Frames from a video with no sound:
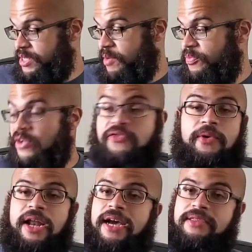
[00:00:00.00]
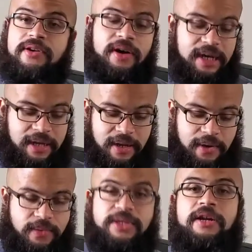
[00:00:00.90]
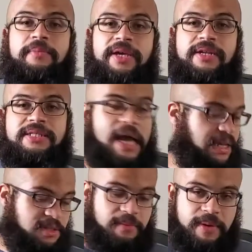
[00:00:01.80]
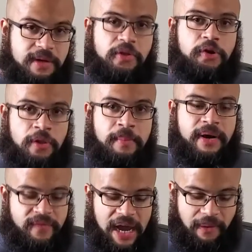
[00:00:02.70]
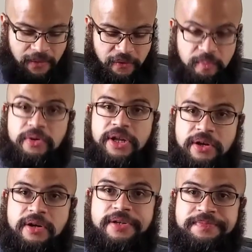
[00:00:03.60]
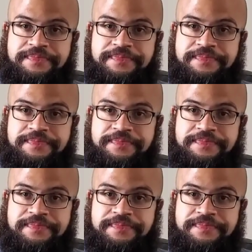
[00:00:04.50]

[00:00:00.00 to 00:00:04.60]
up, this one I thought was going to be a disaster, but a little above average. Pretty good.